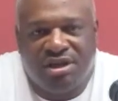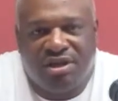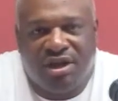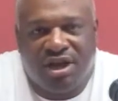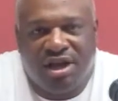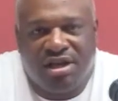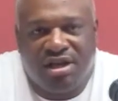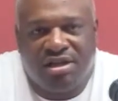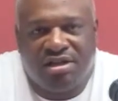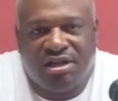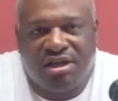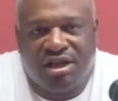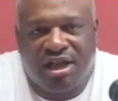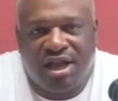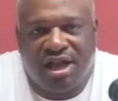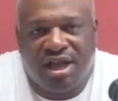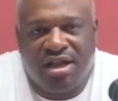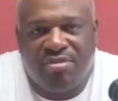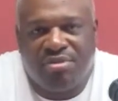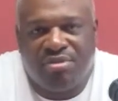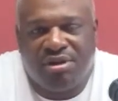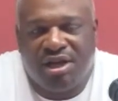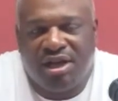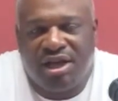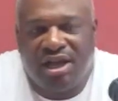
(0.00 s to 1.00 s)
had a good
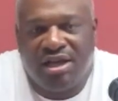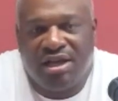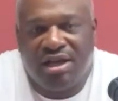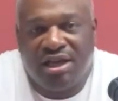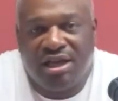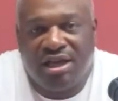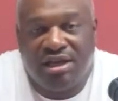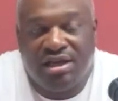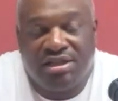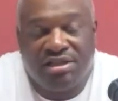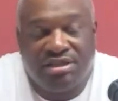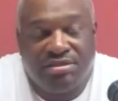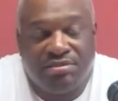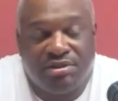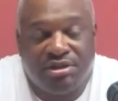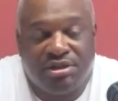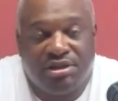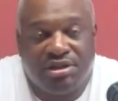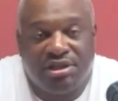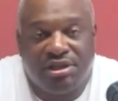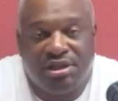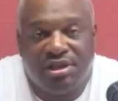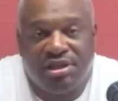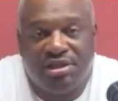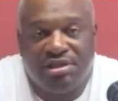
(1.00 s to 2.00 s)
game plan and they did some
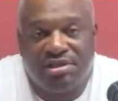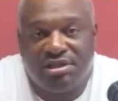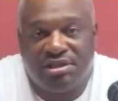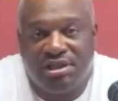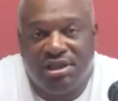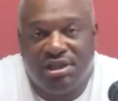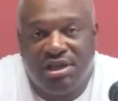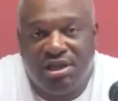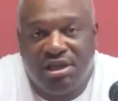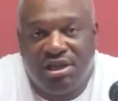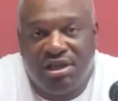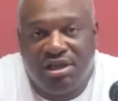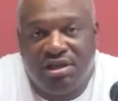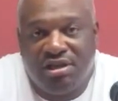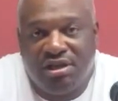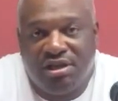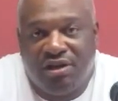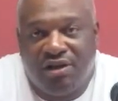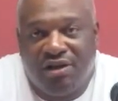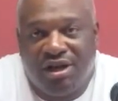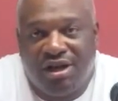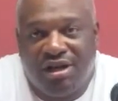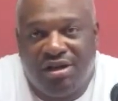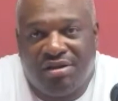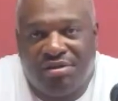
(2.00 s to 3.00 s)
good things, you
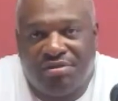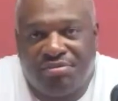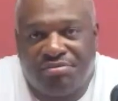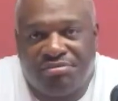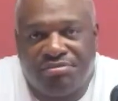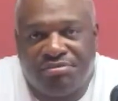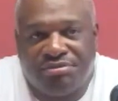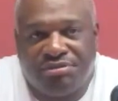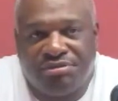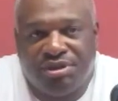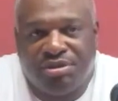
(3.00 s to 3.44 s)
know.